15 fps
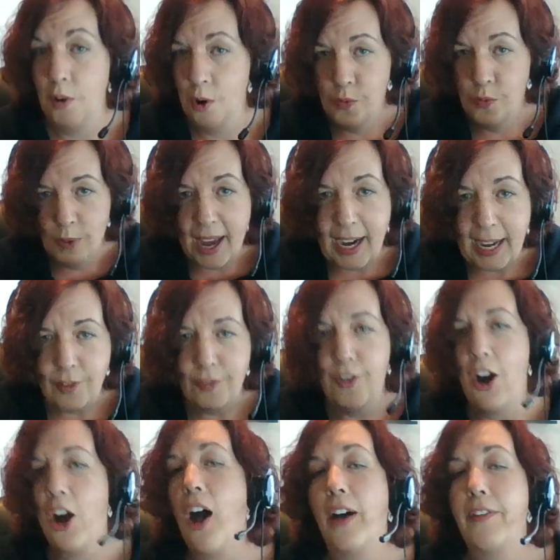running for
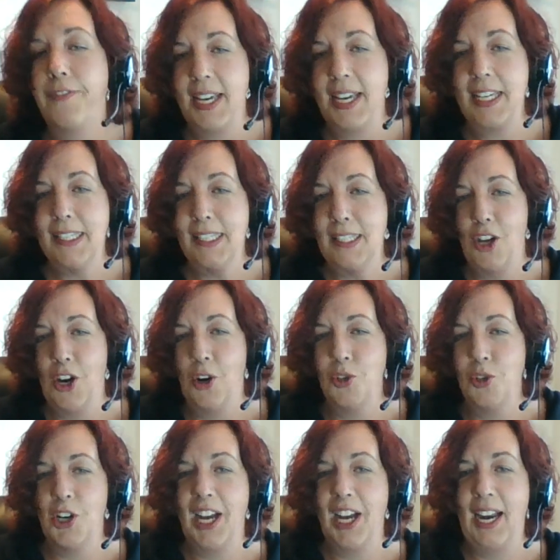office you know
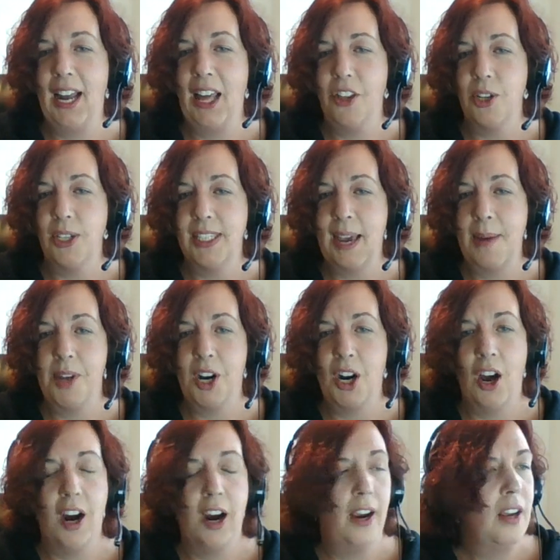during another
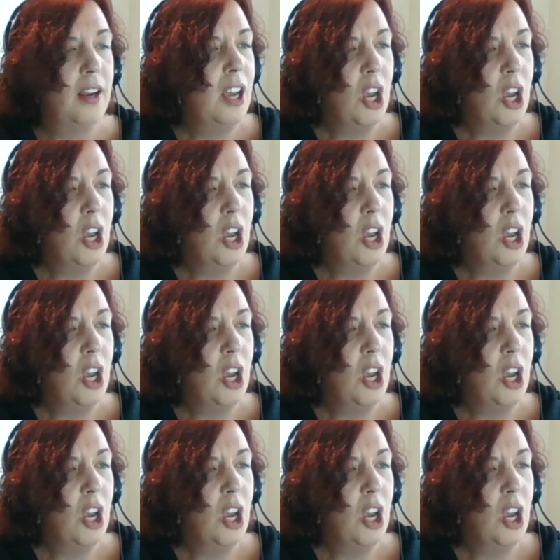seminar